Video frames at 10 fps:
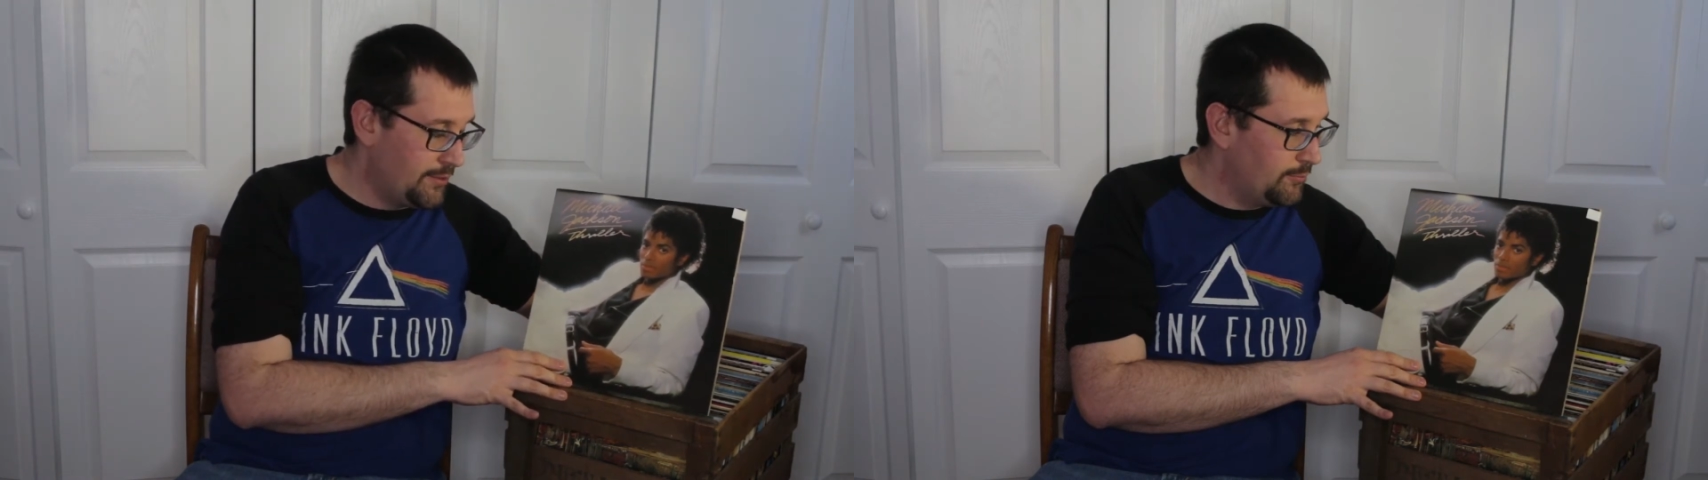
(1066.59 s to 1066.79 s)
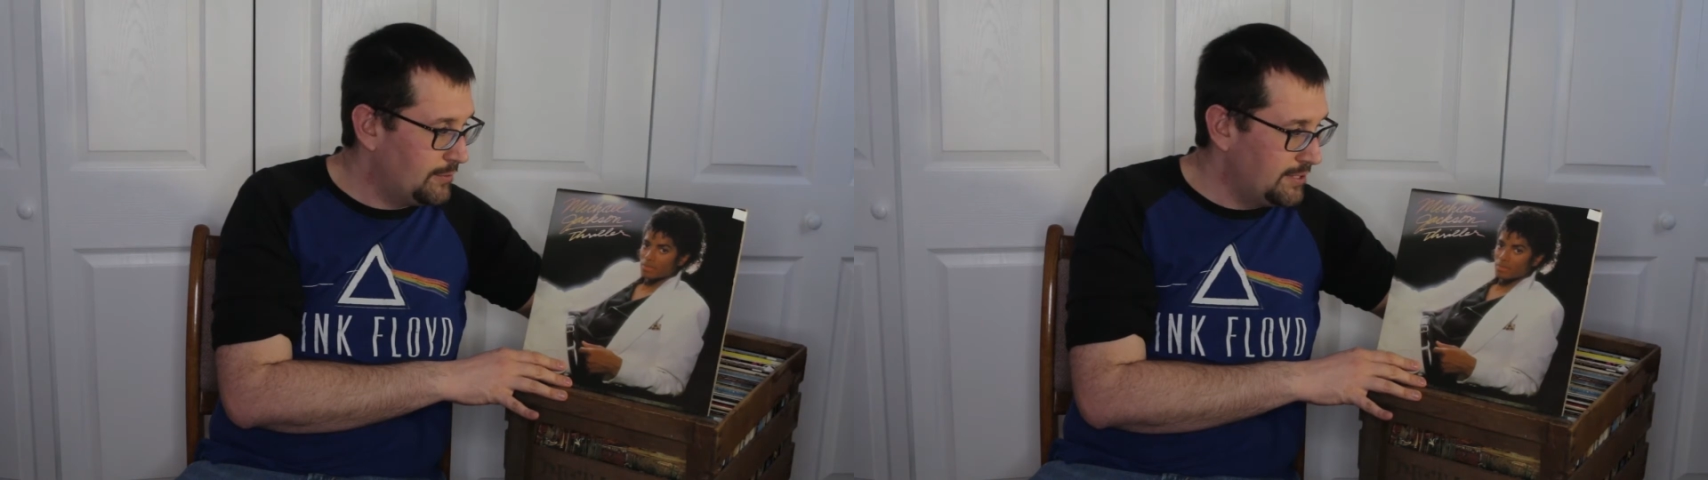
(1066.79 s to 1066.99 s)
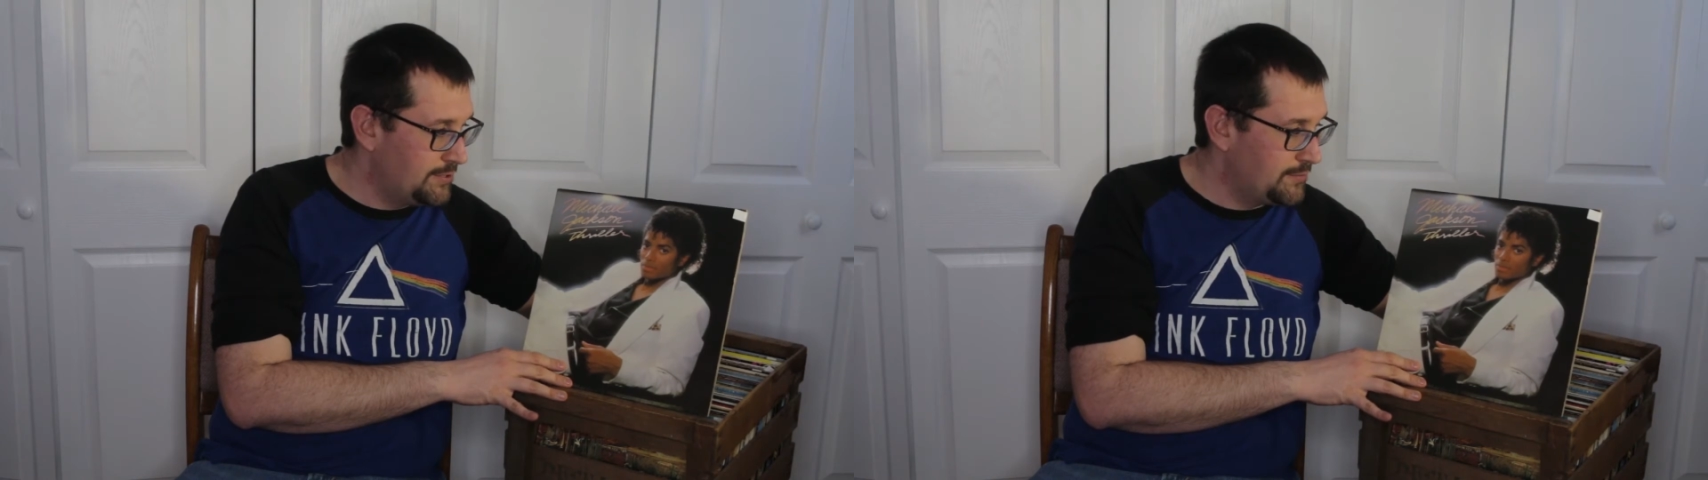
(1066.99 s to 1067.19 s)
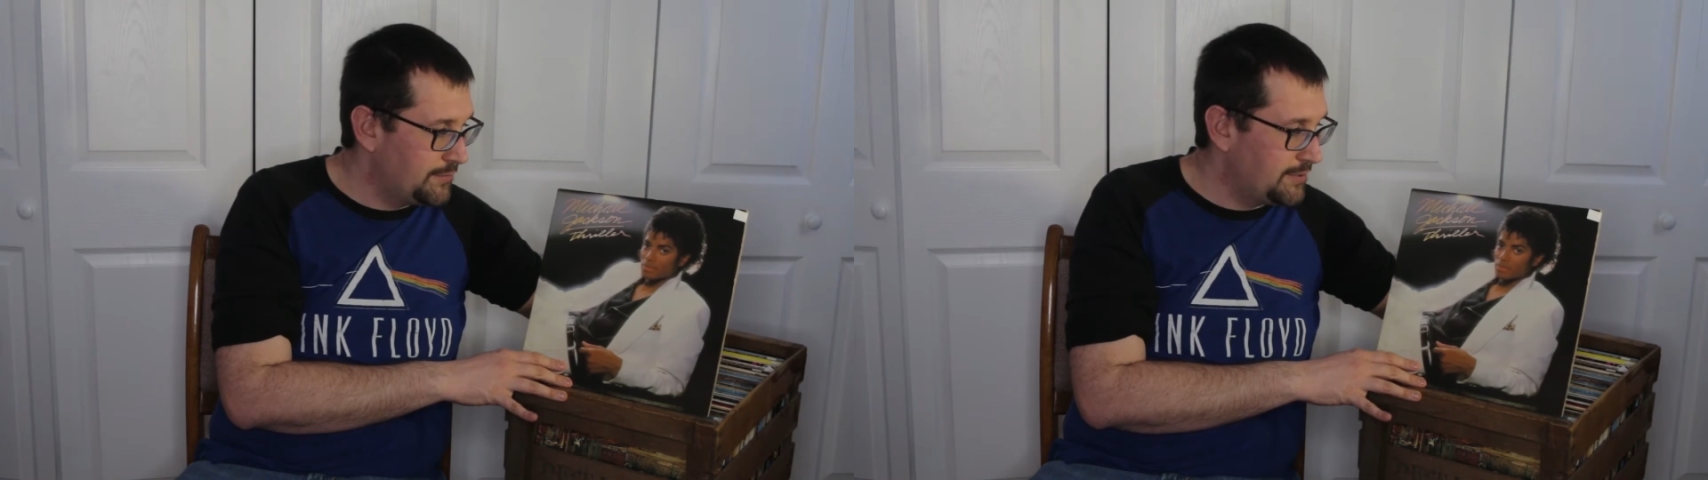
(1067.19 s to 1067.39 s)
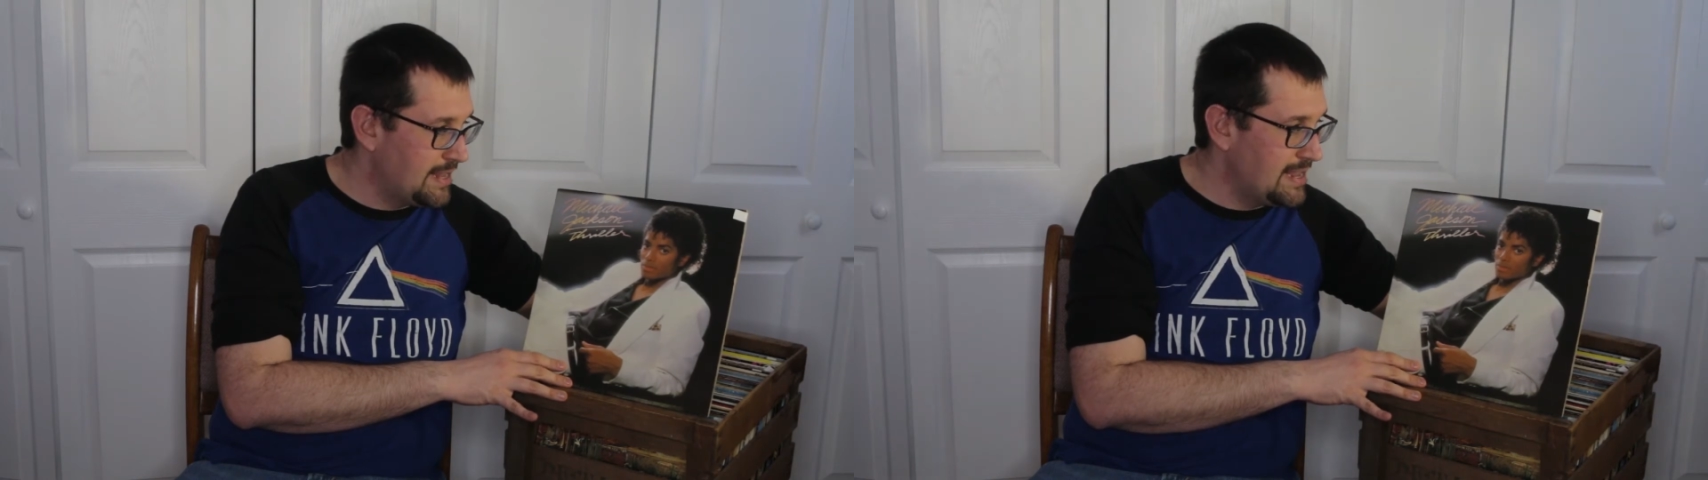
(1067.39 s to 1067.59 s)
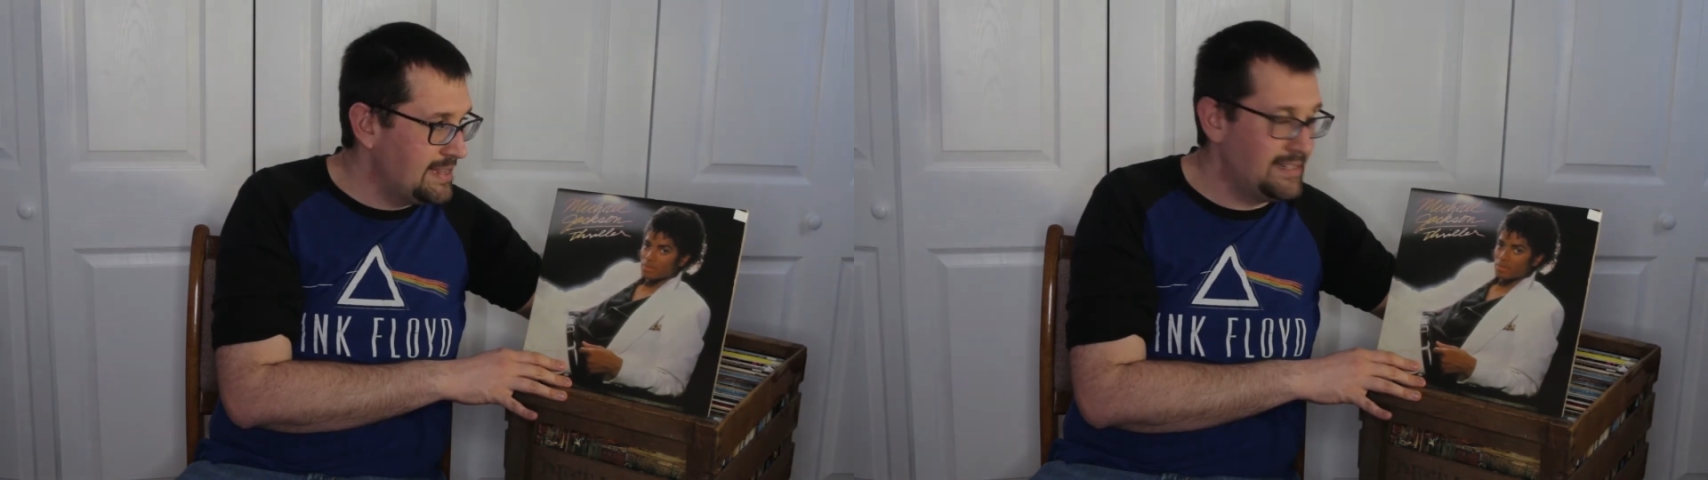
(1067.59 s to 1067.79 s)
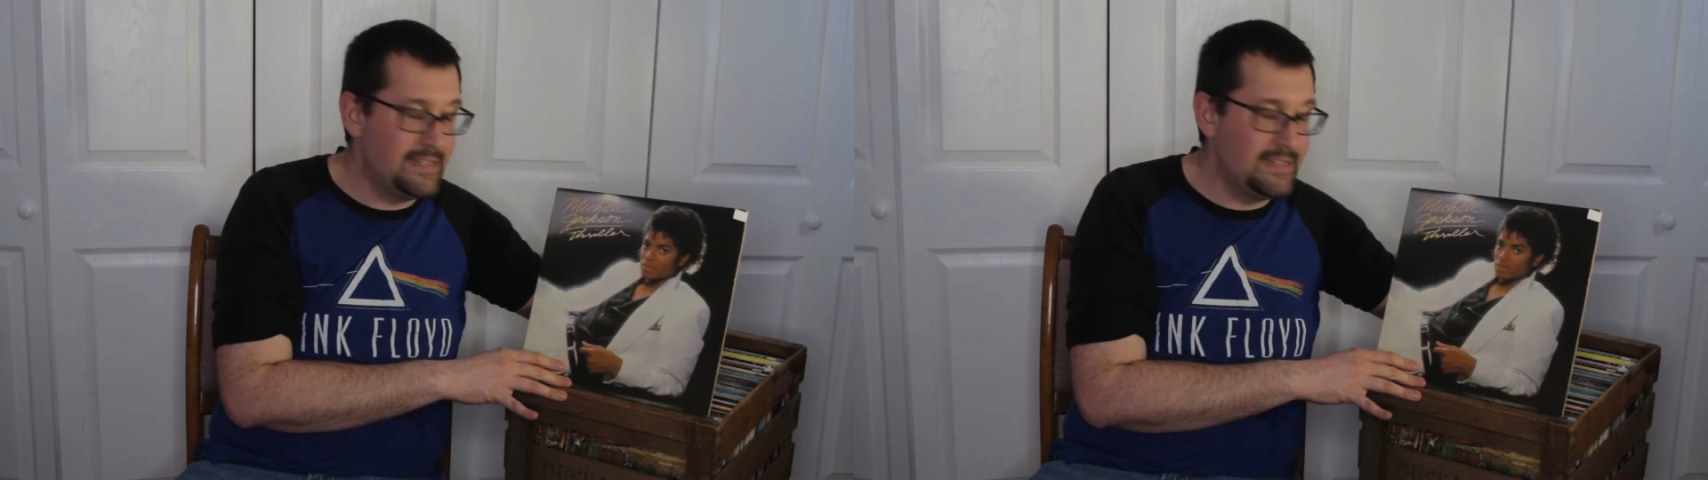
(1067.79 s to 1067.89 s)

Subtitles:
The wonderful thing is